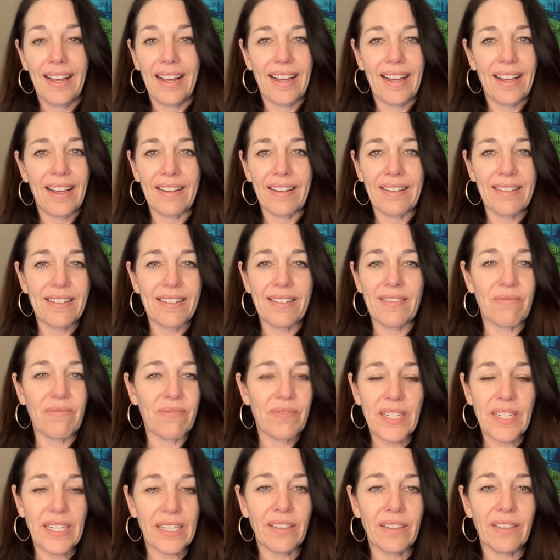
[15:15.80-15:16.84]
uh,
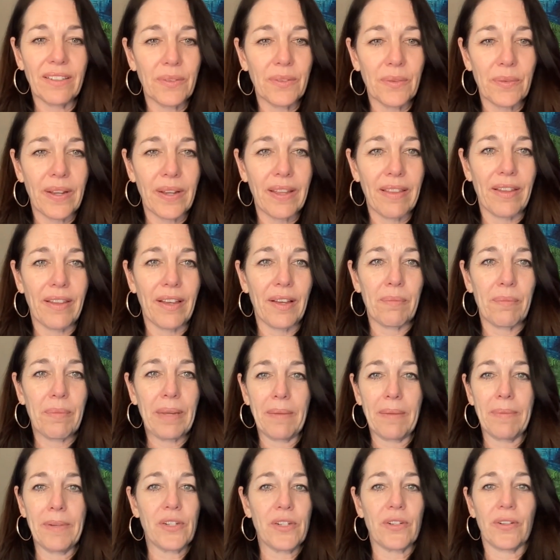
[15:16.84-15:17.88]
deal with a
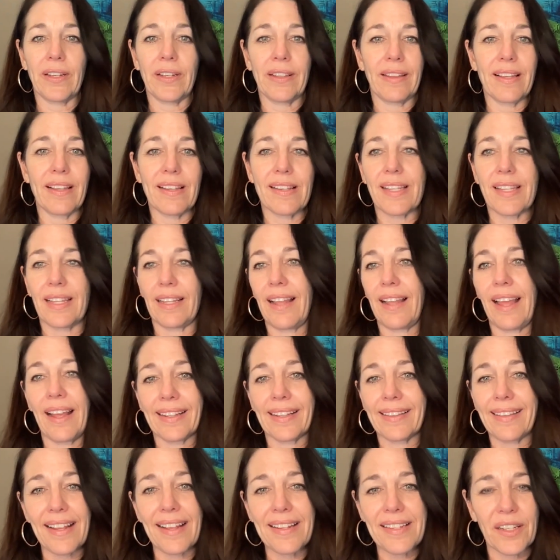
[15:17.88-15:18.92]
baby during this, then
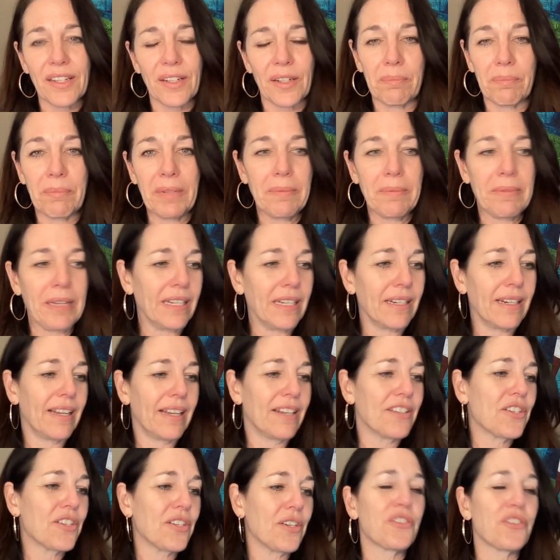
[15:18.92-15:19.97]
like that's on me, man.
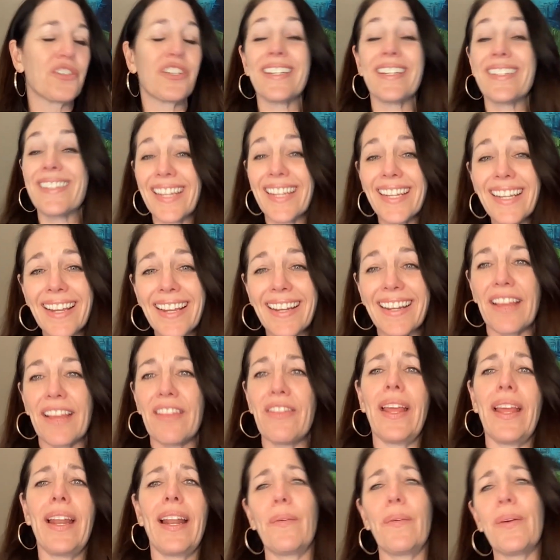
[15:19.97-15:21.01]
And so she did.
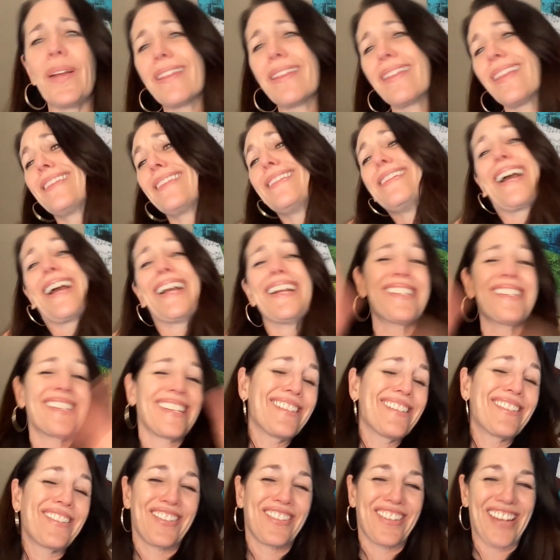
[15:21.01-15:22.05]
And then we had the
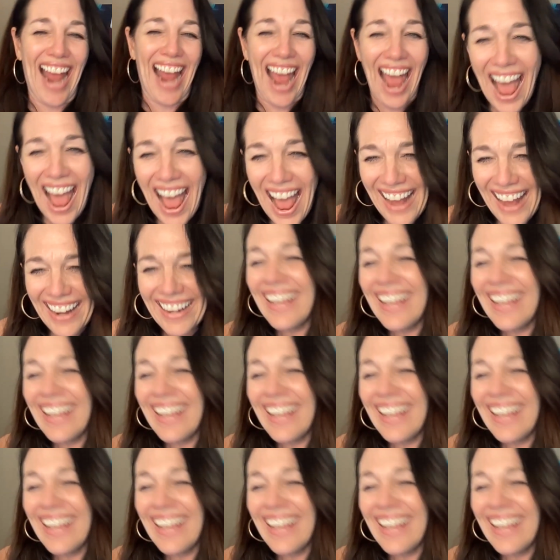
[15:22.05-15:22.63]
nicest chat